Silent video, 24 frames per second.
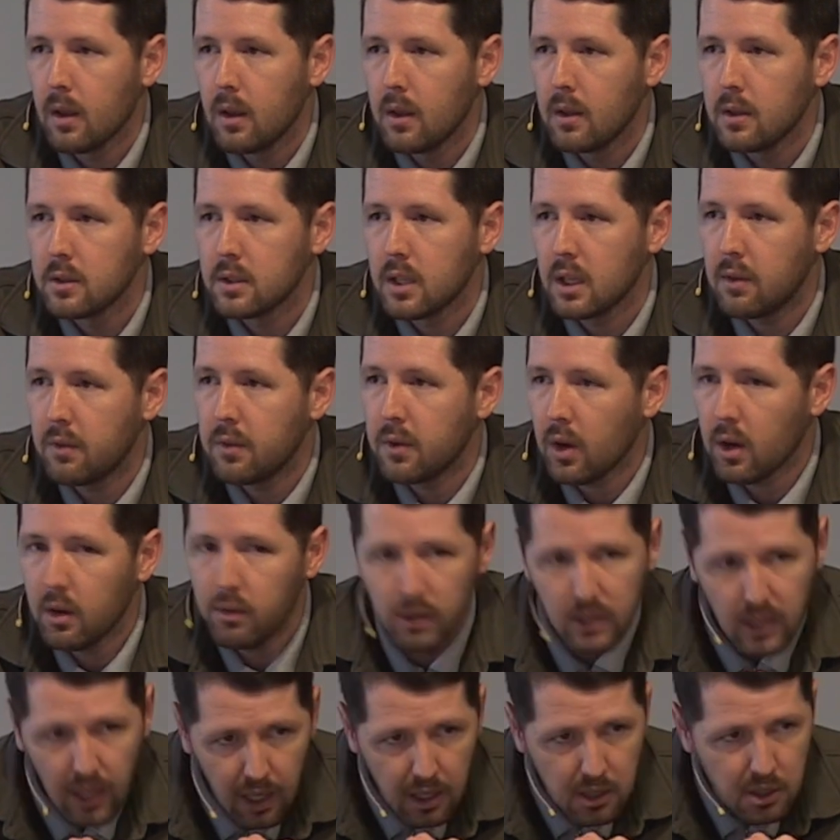It's like if you're on a
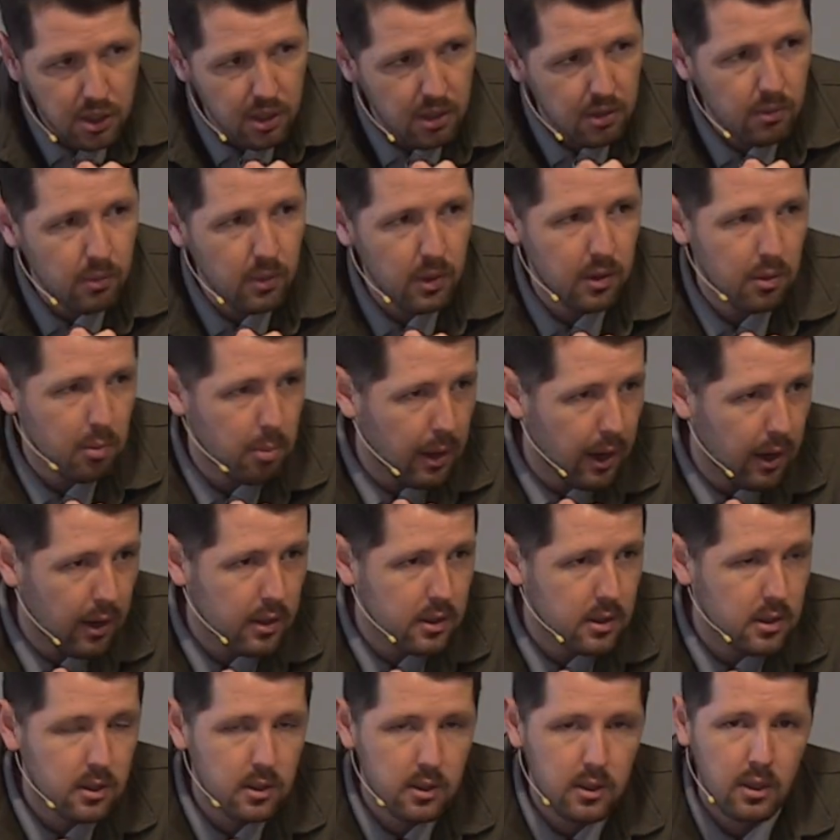vacation with your
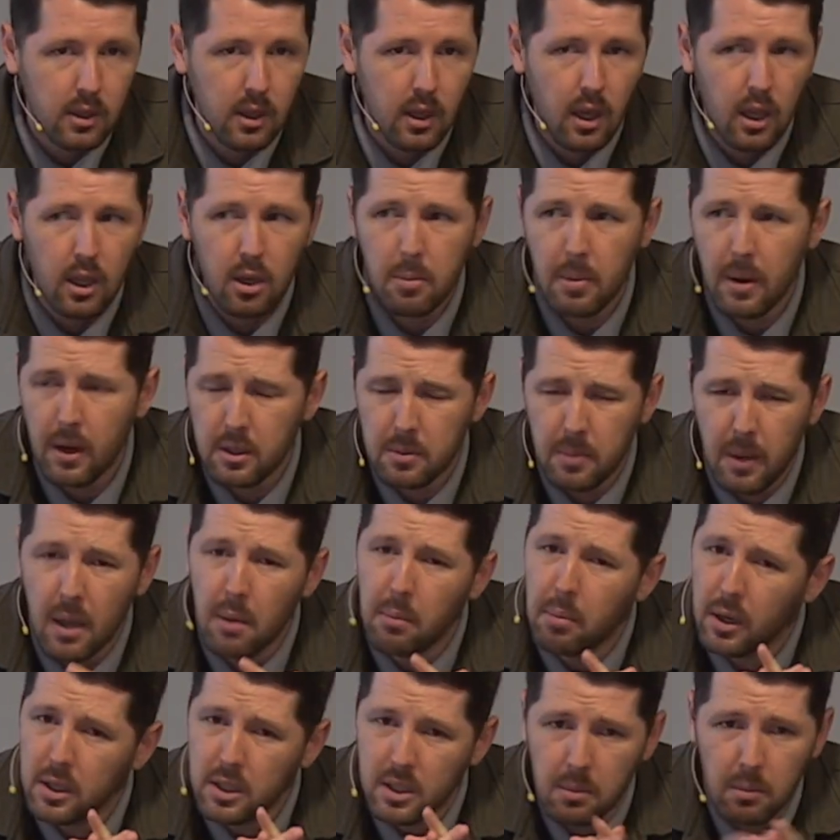parents, your parents pay a
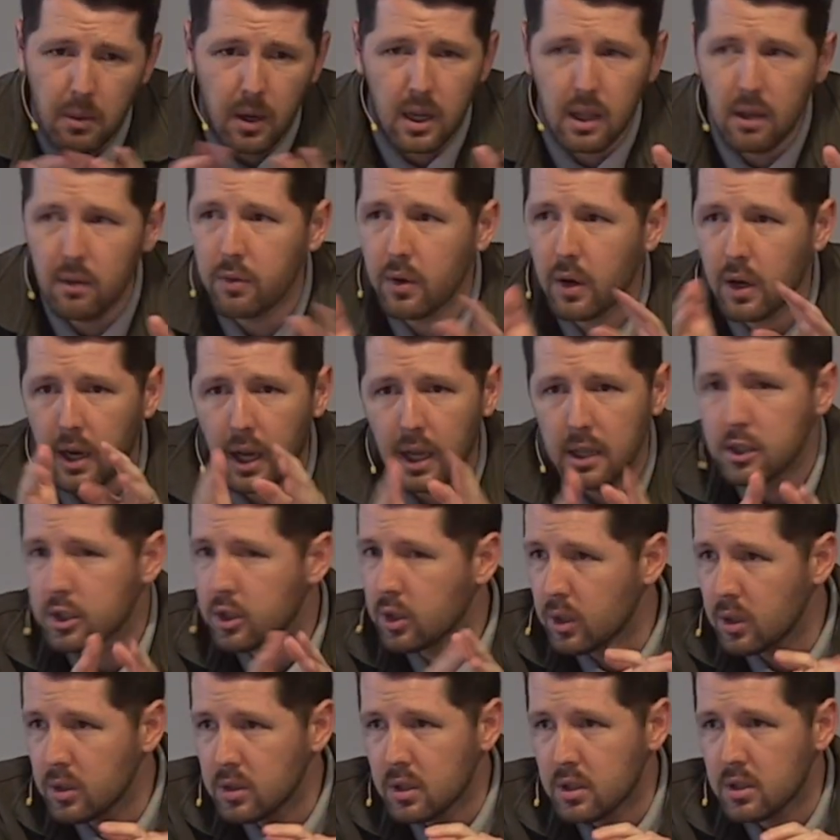bunch of money for a nice
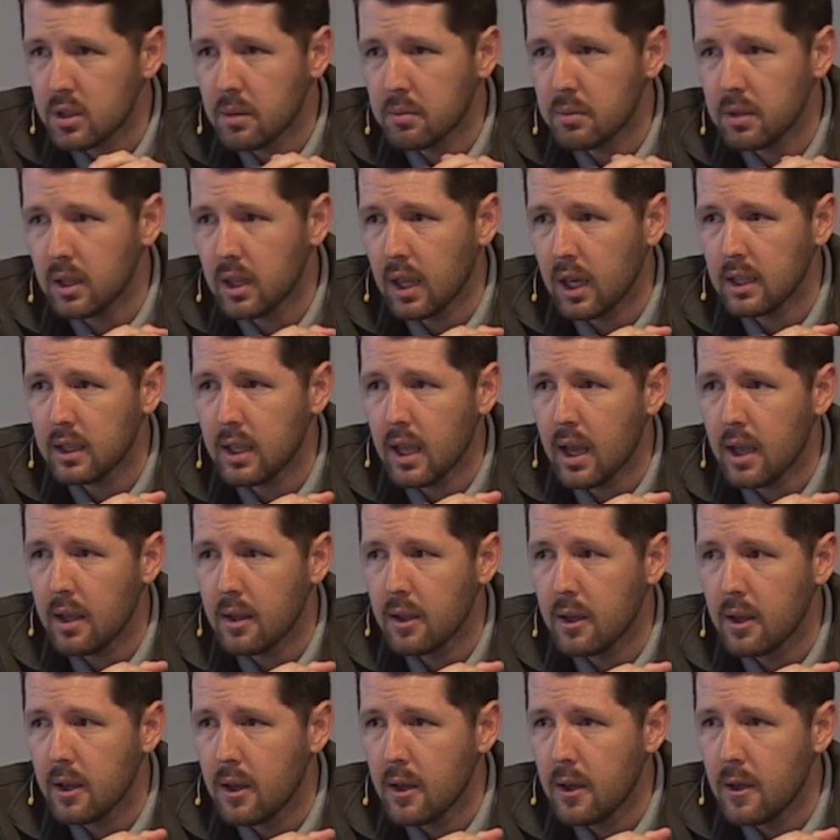cruise or something like that
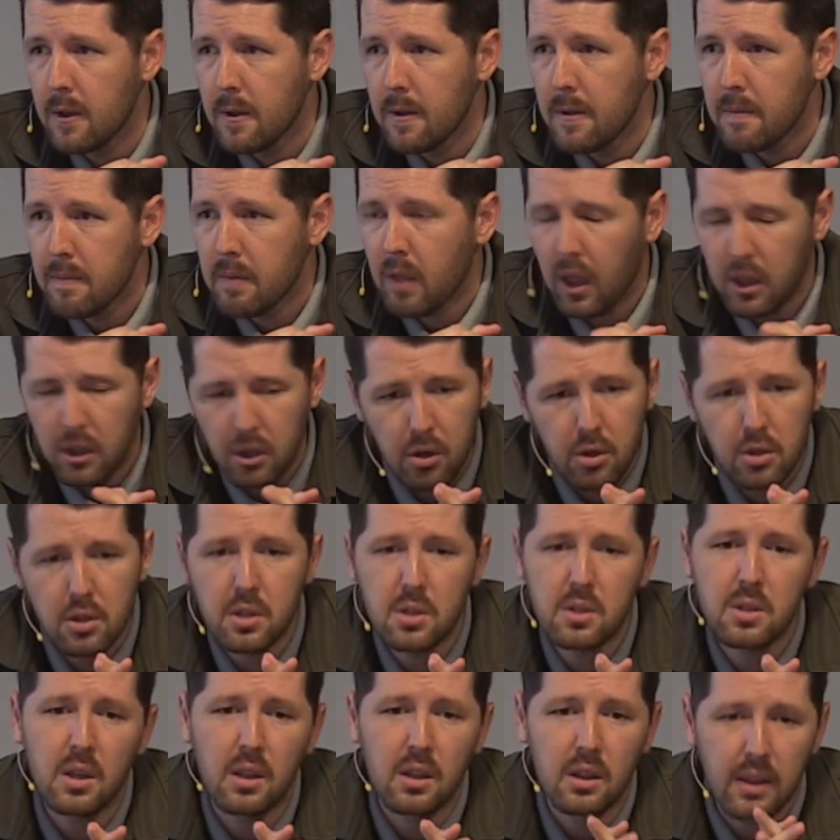and you're
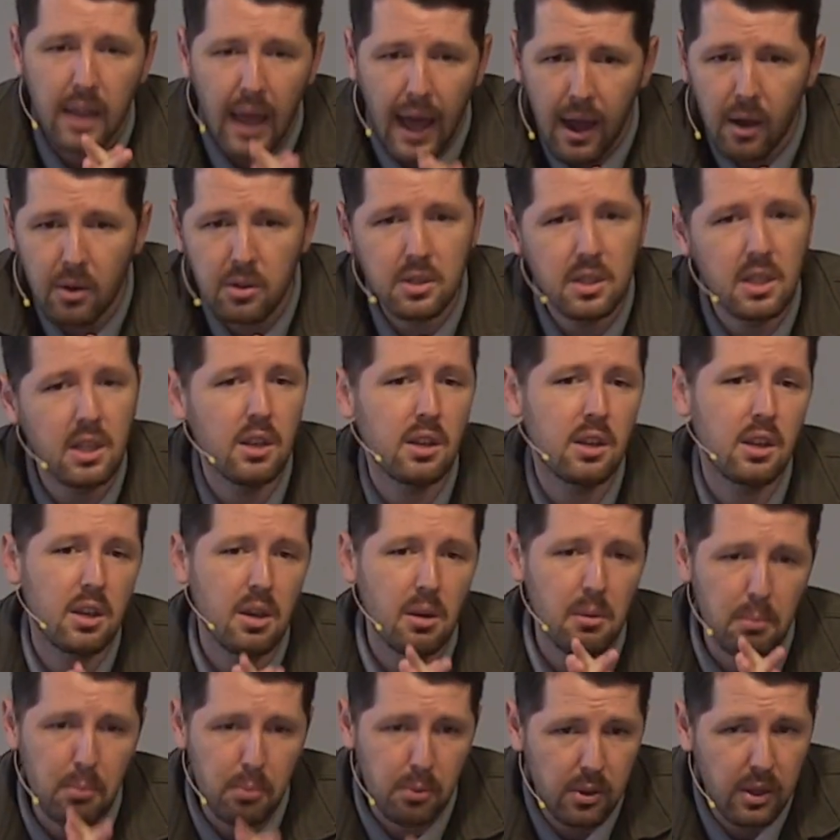just a lousy,
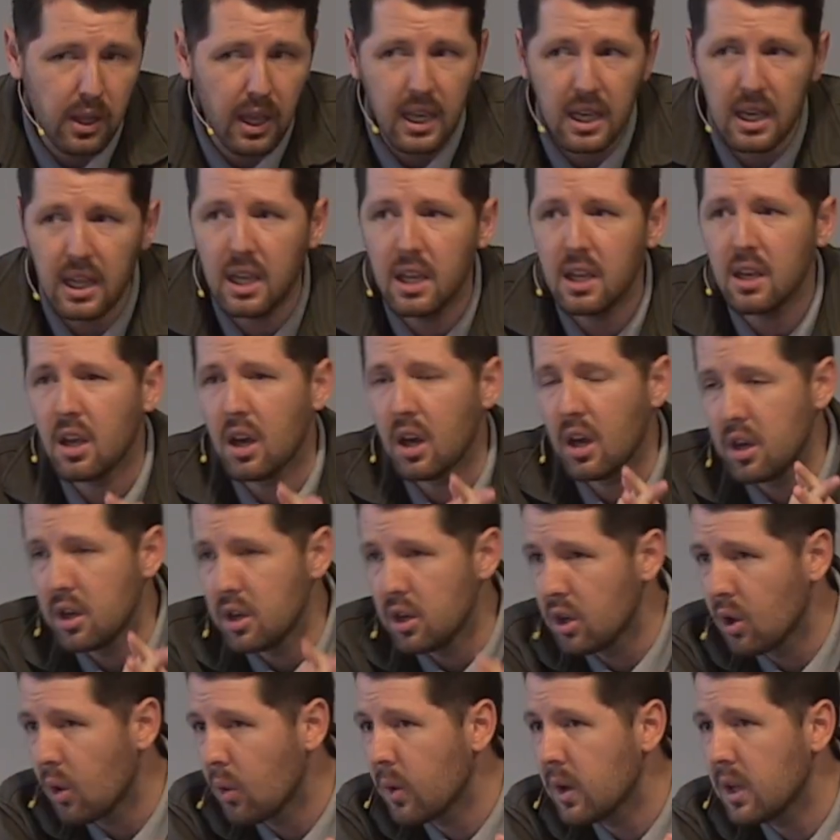complaining,
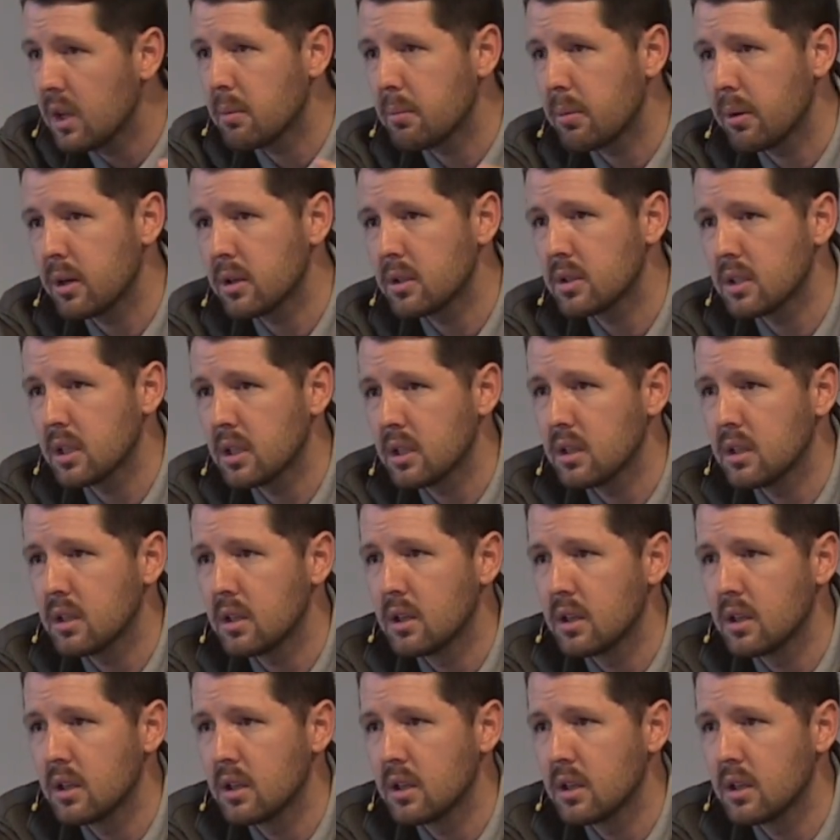annoying person?